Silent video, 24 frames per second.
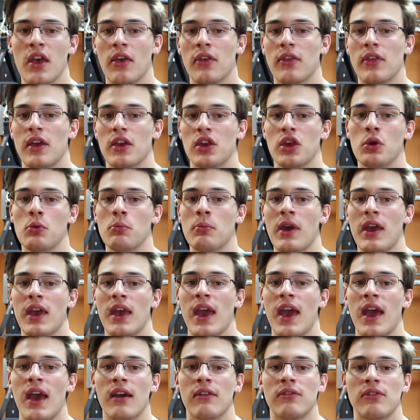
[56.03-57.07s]
that you may
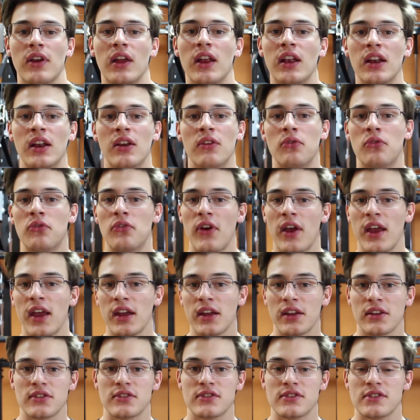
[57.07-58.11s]
have in
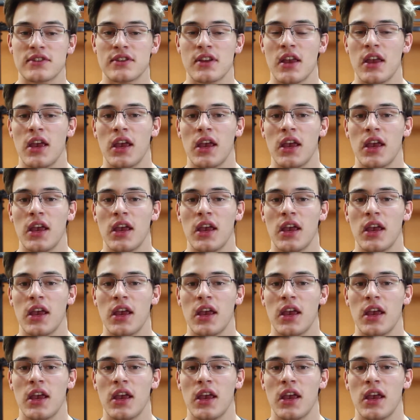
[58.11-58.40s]
advance